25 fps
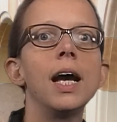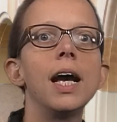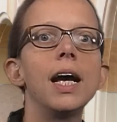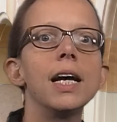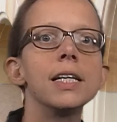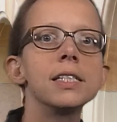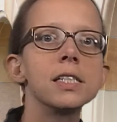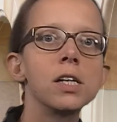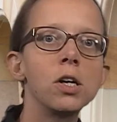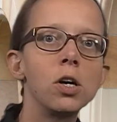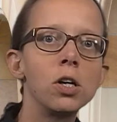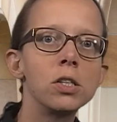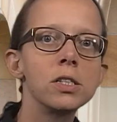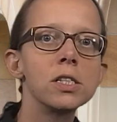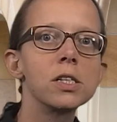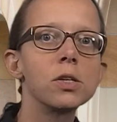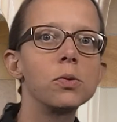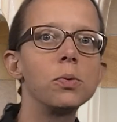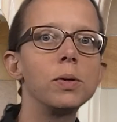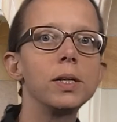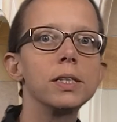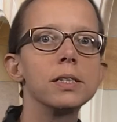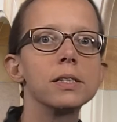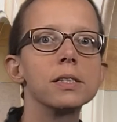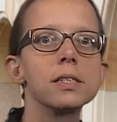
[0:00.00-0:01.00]
As a
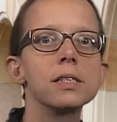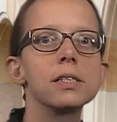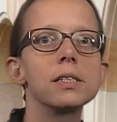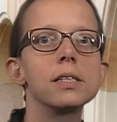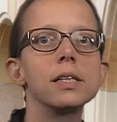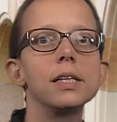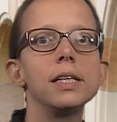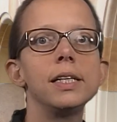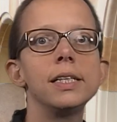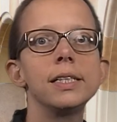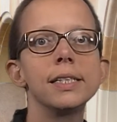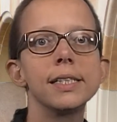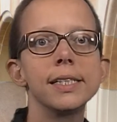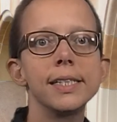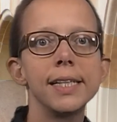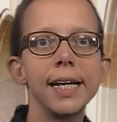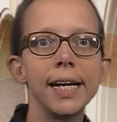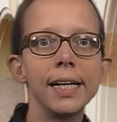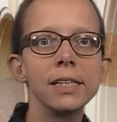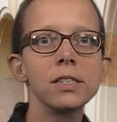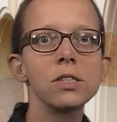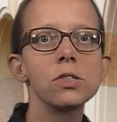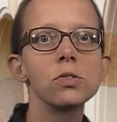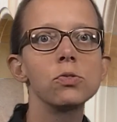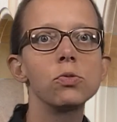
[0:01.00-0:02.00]
consequence, it
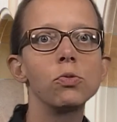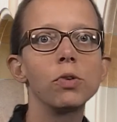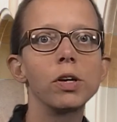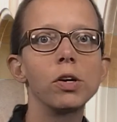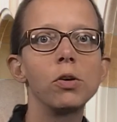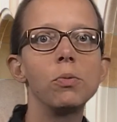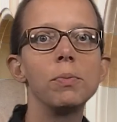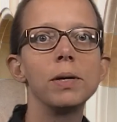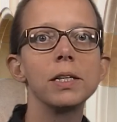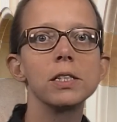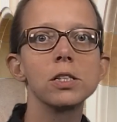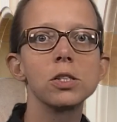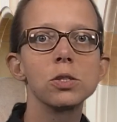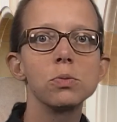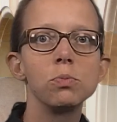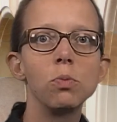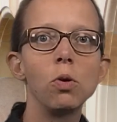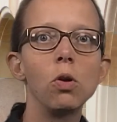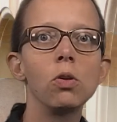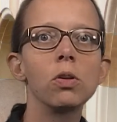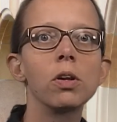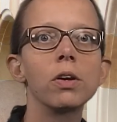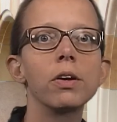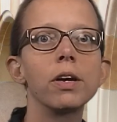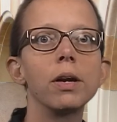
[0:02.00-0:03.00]
tends to recommend
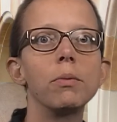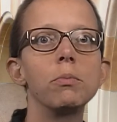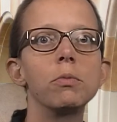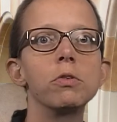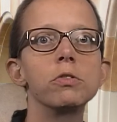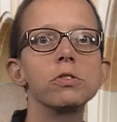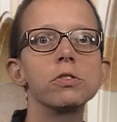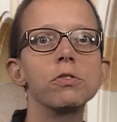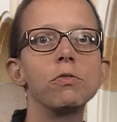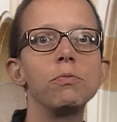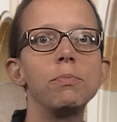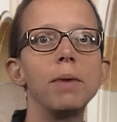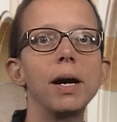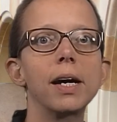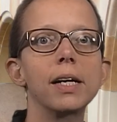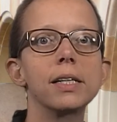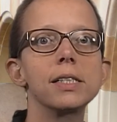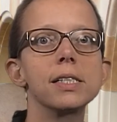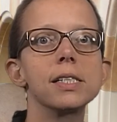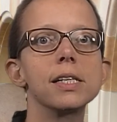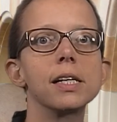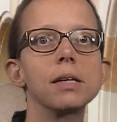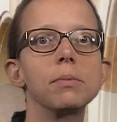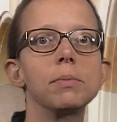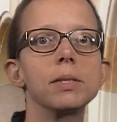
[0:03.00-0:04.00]
smaller numbers of
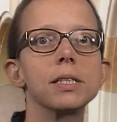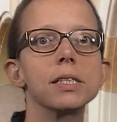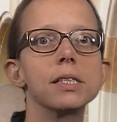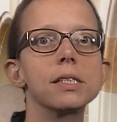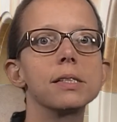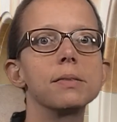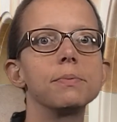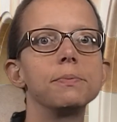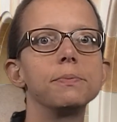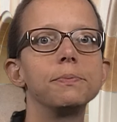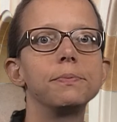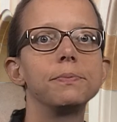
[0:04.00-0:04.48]
market segments.